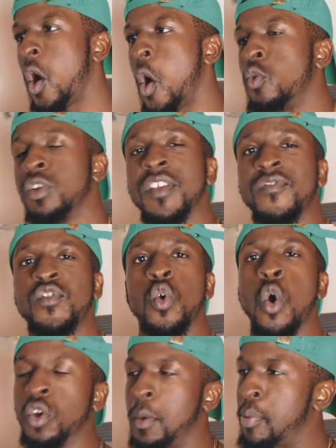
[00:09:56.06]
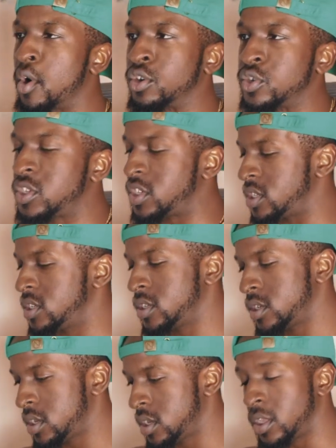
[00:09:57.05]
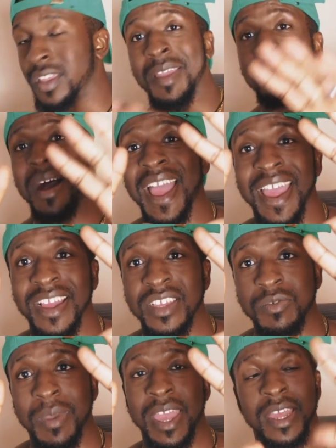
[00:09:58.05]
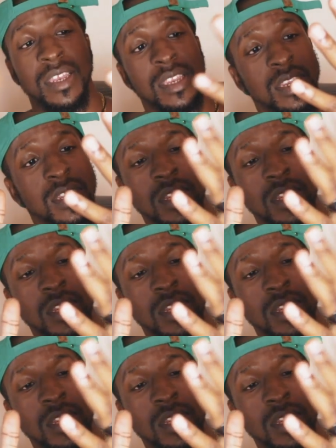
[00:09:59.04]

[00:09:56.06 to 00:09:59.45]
Only if you hold a purse. Look at my hands, man.